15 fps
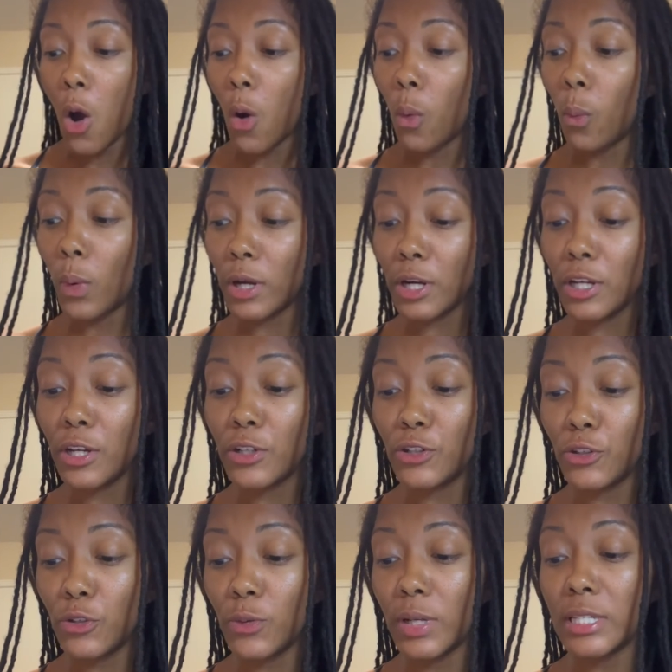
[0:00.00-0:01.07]
What are your
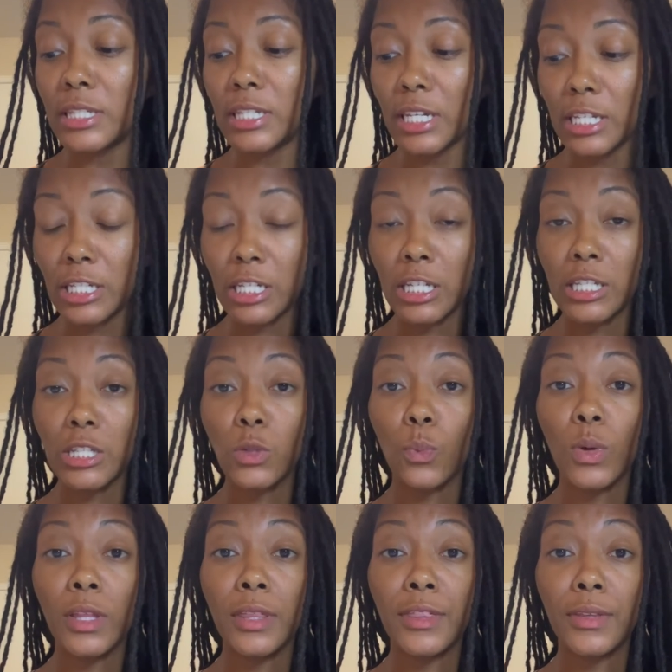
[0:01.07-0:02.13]
true intentions
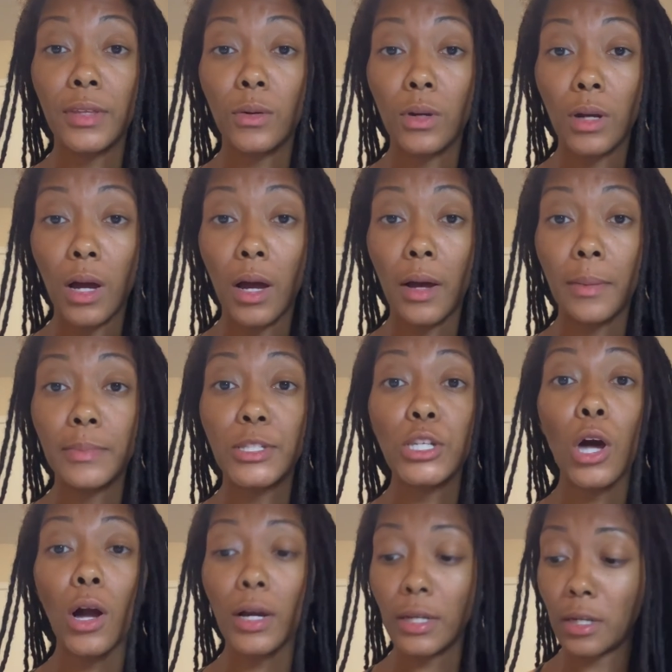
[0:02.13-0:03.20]
with um,
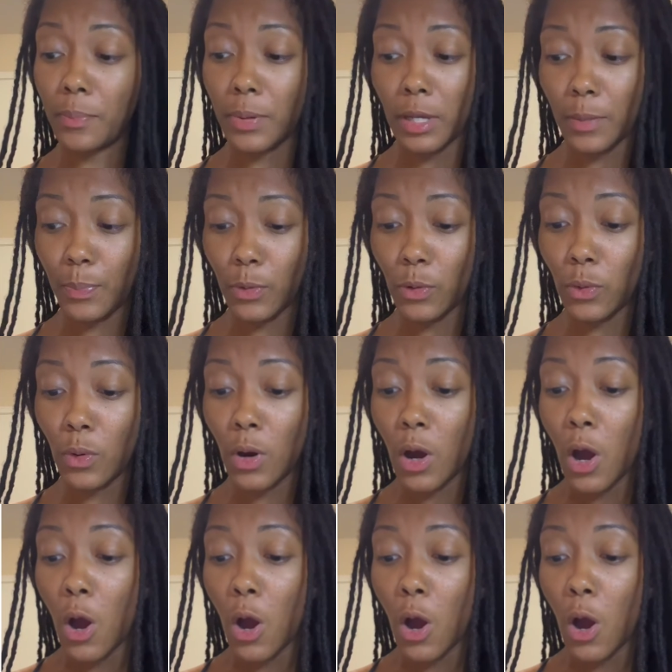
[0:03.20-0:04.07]
talking to people,